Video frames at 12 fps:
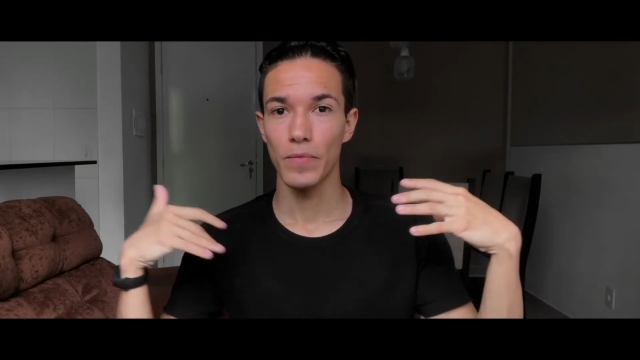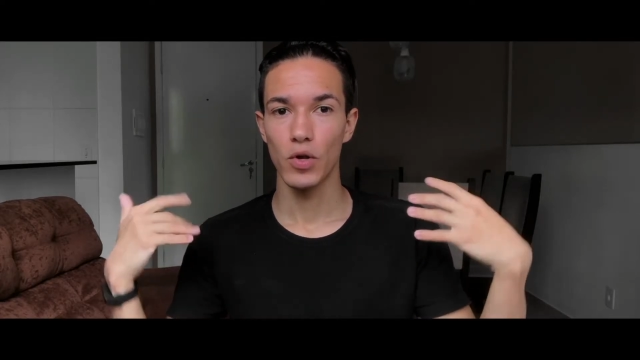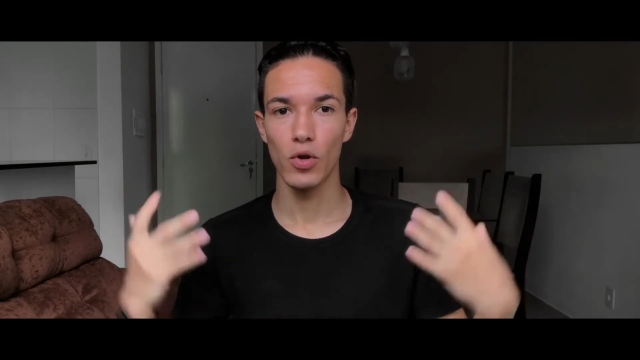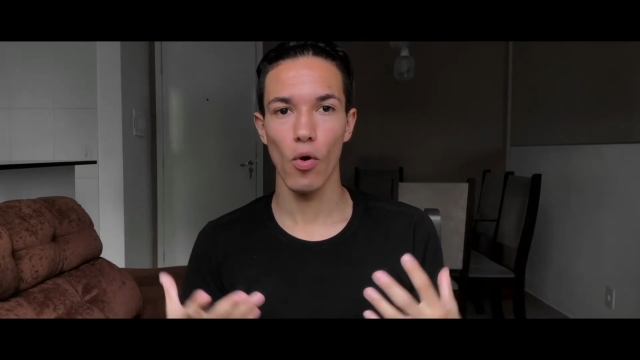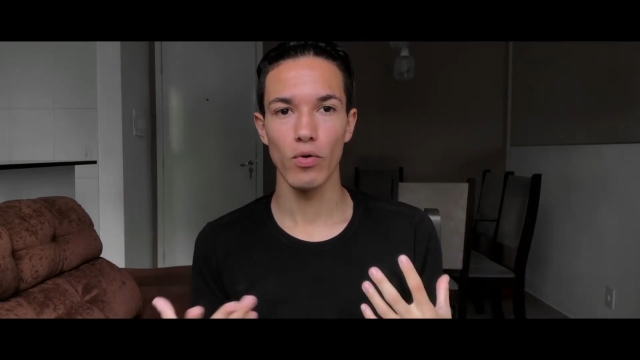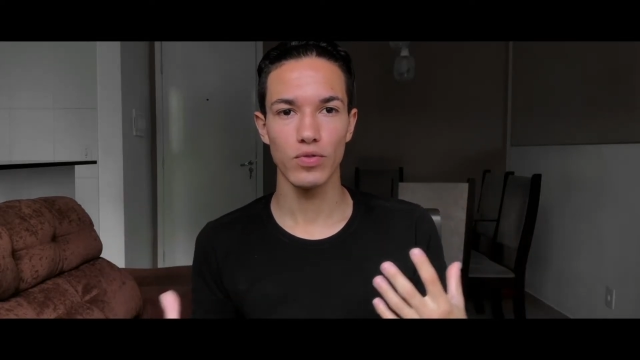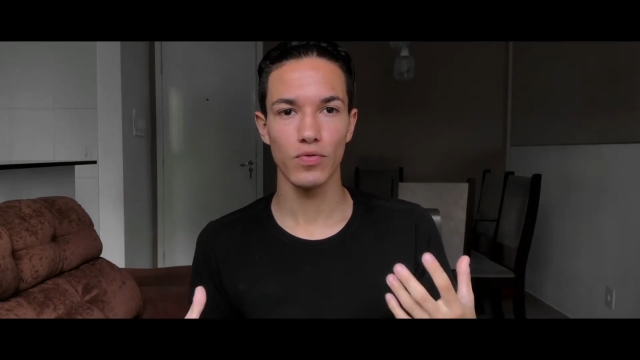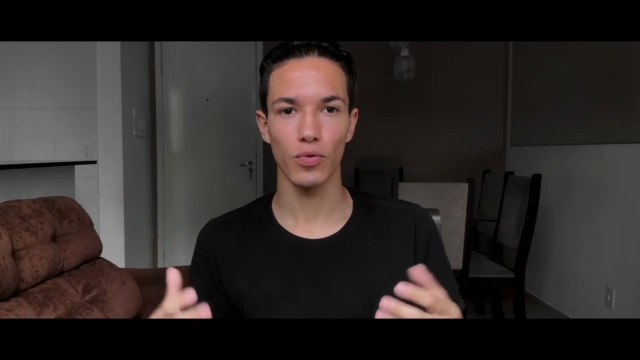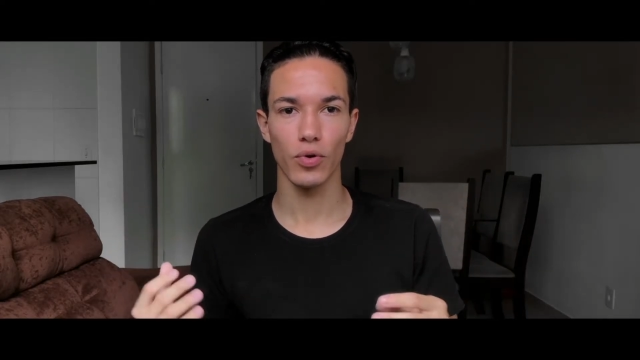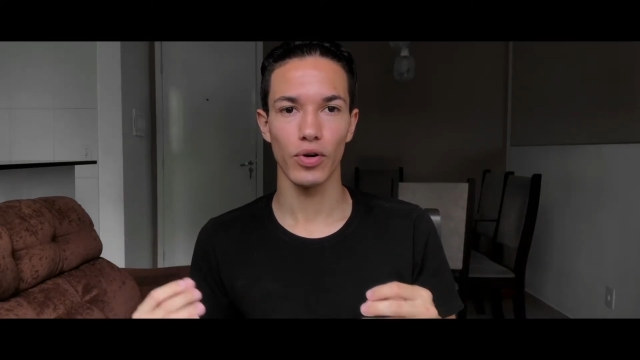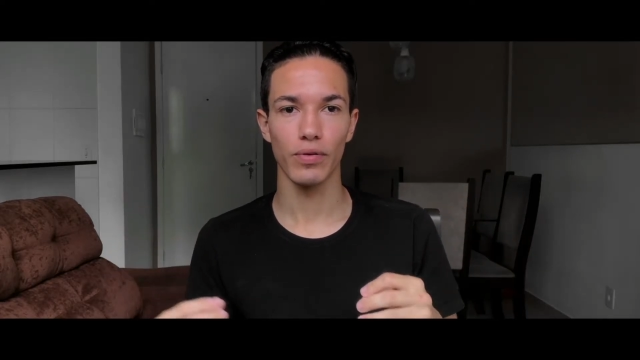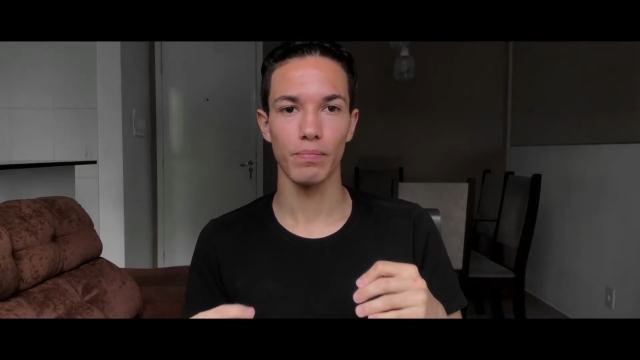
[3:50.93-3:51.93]
goals
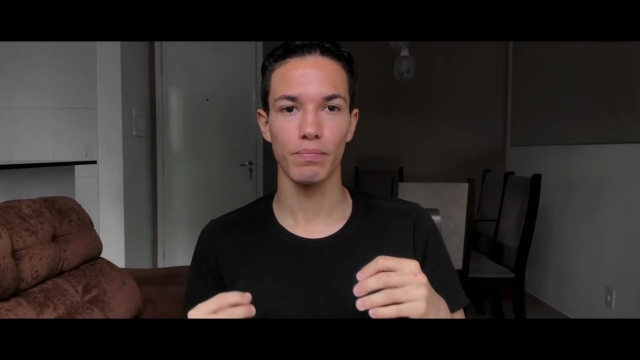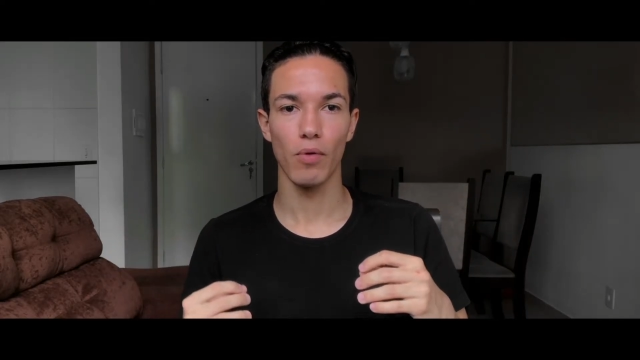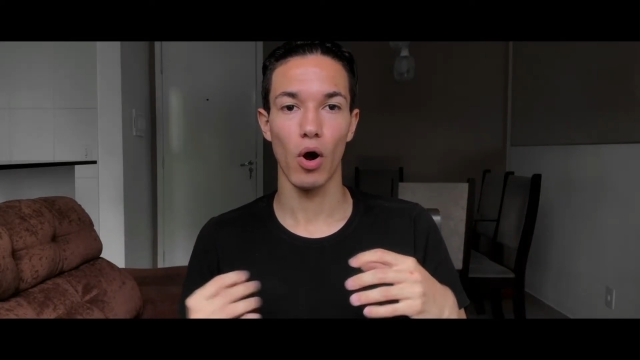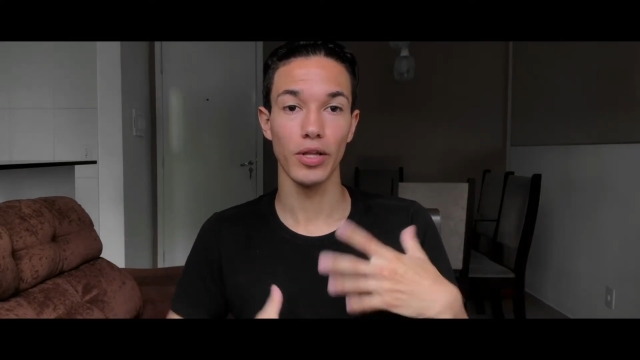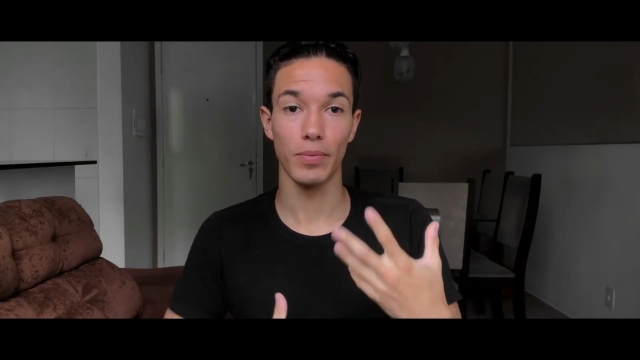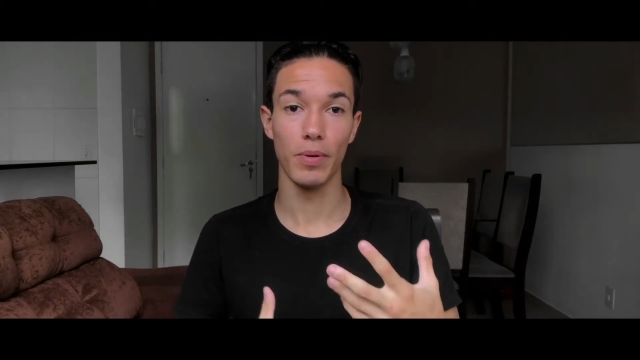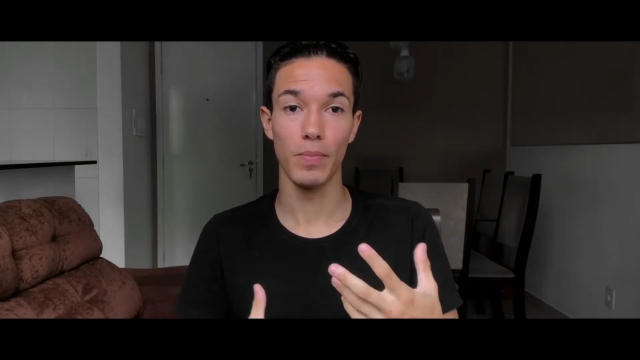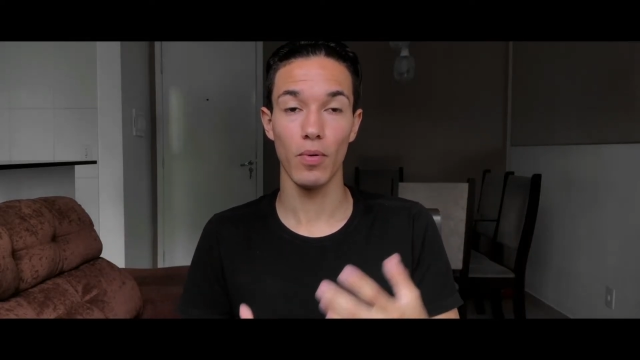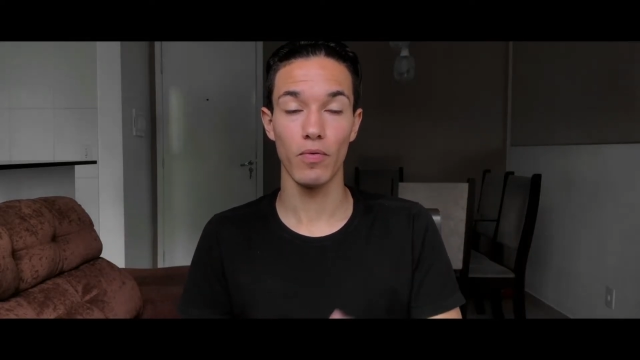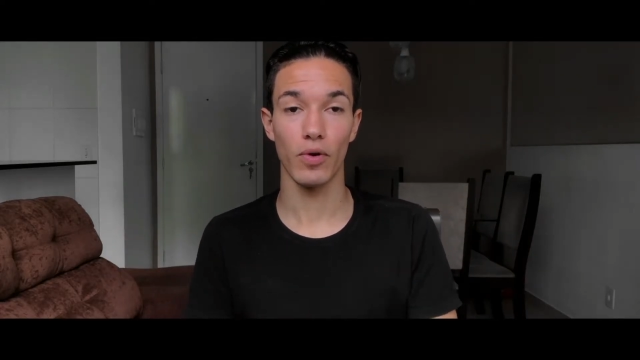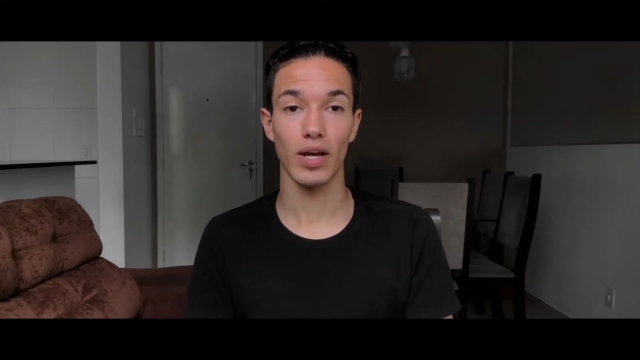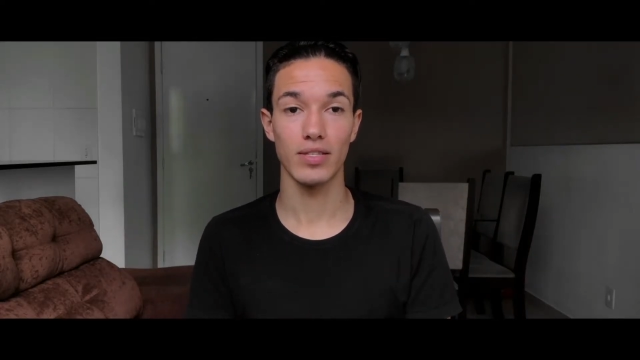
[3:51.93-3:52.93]
for other people,
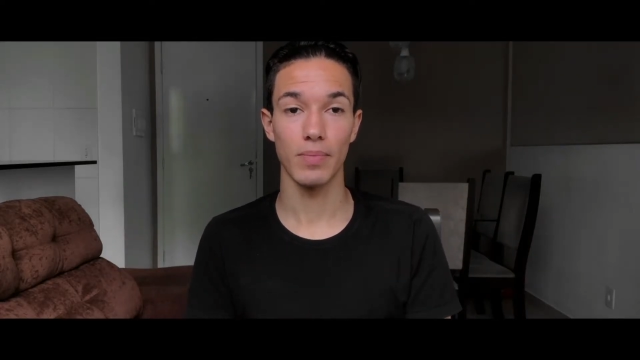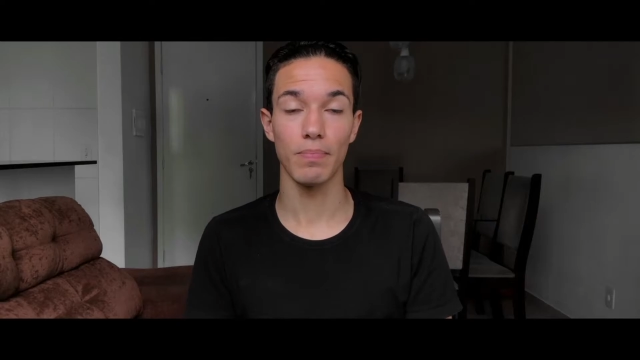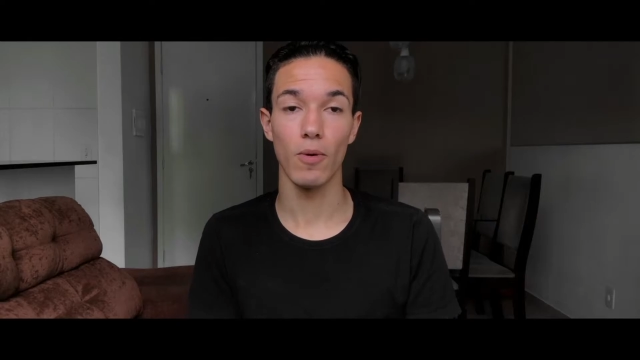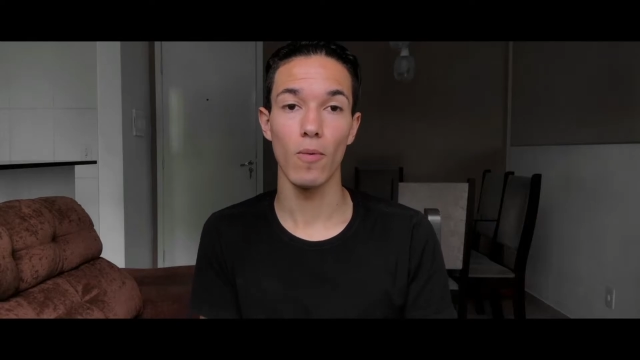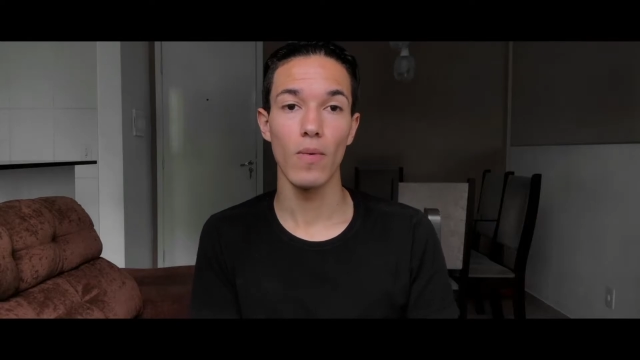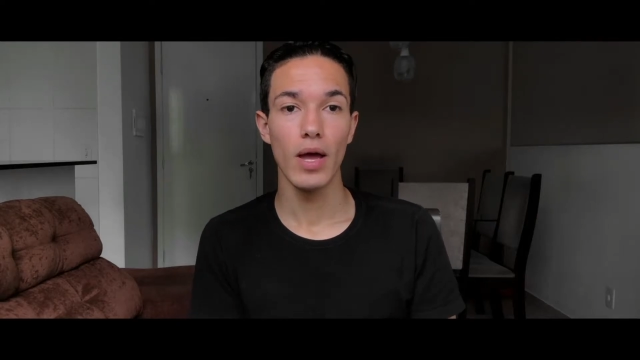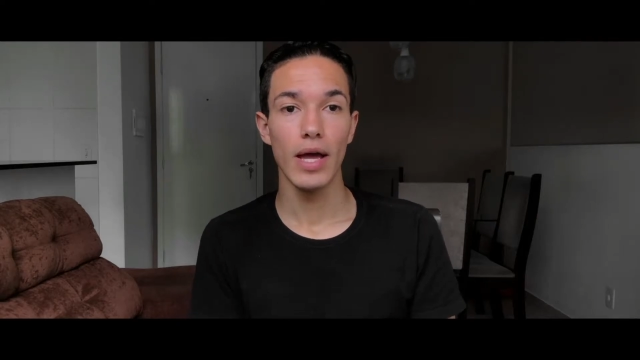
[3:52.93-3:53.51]
for example,